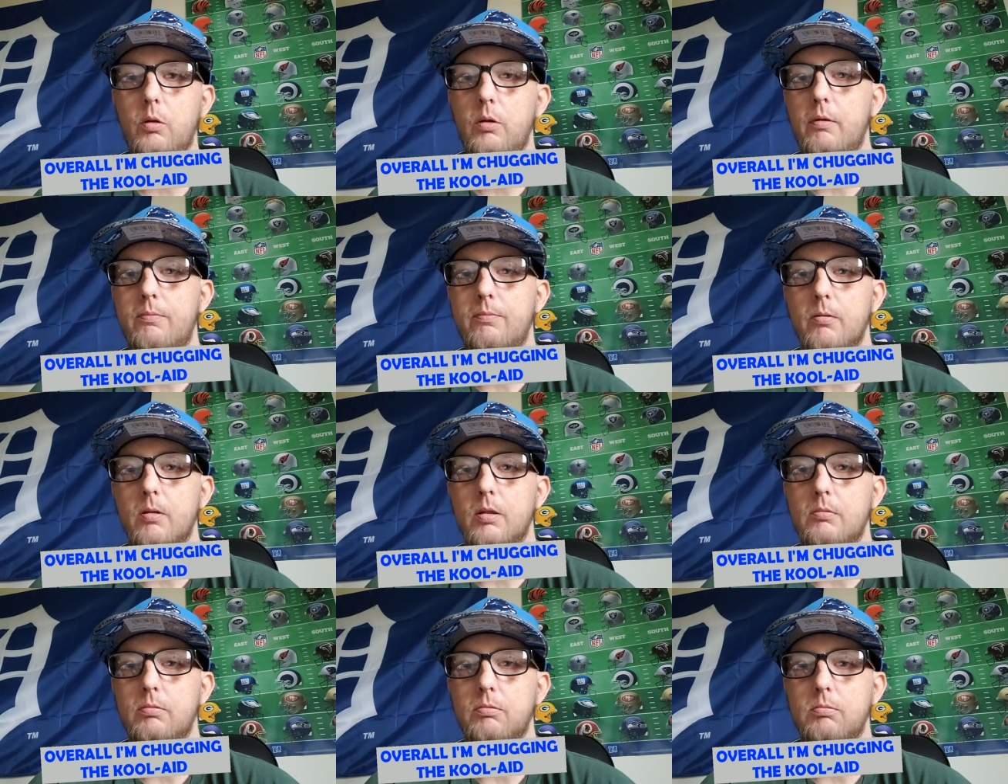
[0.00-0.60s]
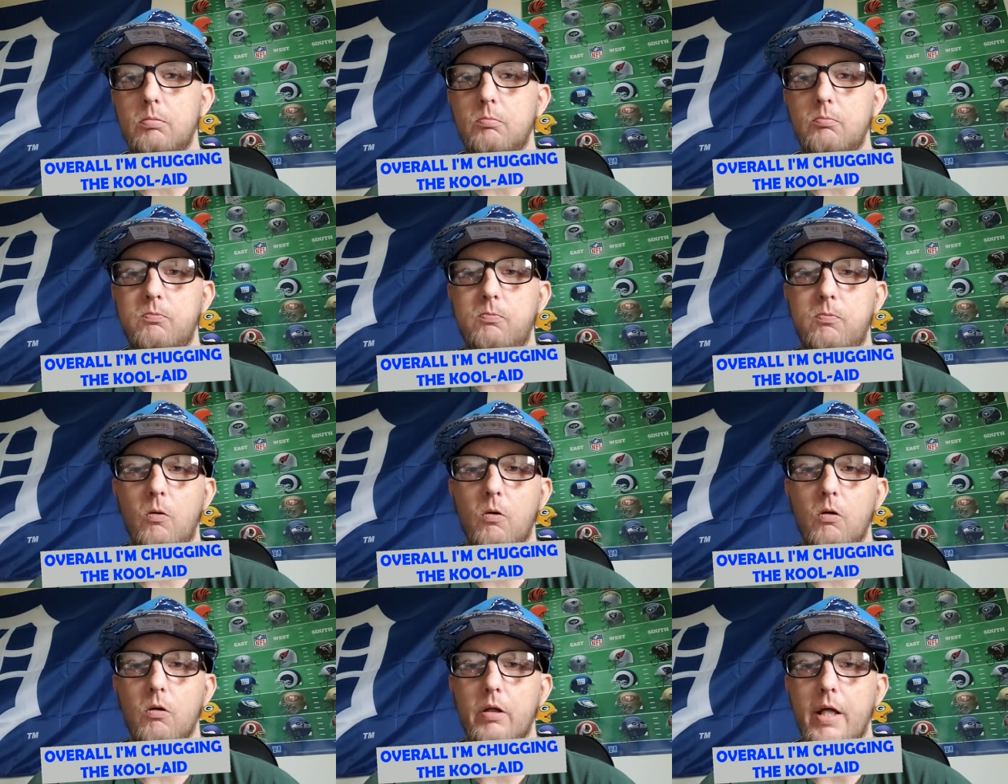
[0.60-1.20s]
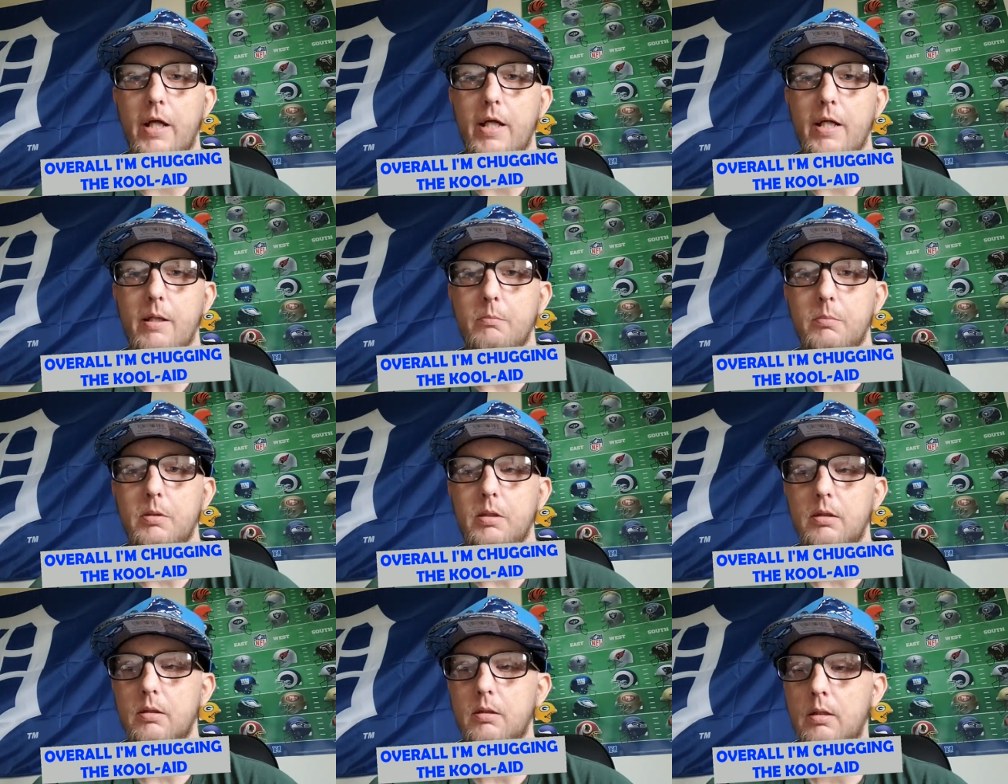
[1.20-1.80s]
the first 4
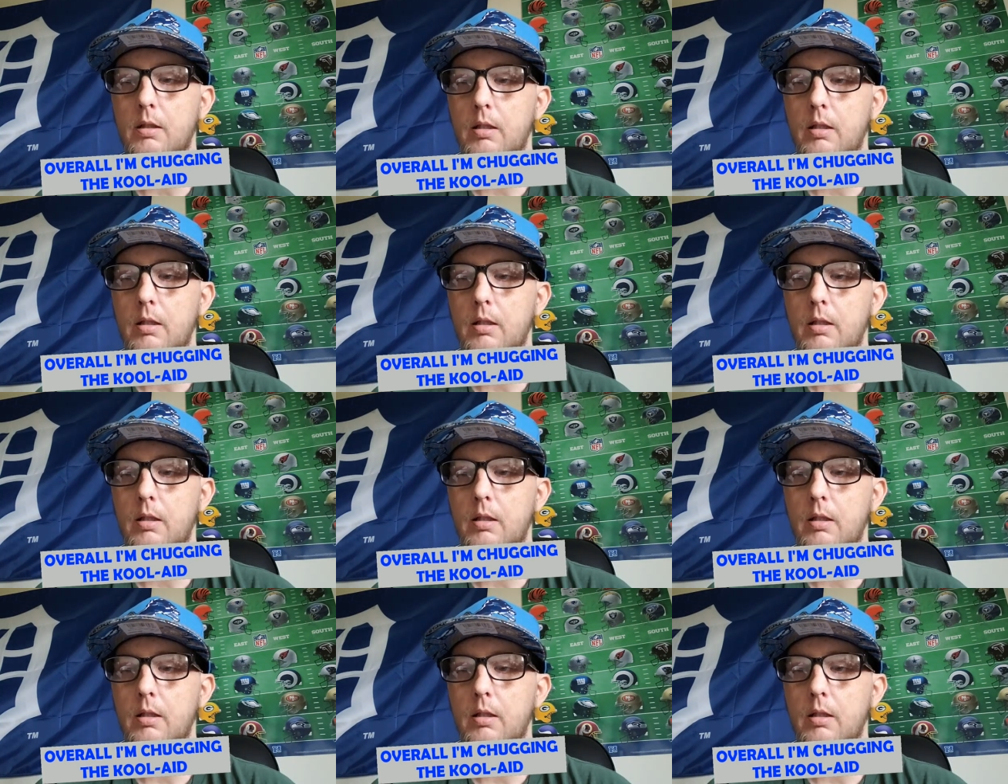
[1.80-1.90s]
games.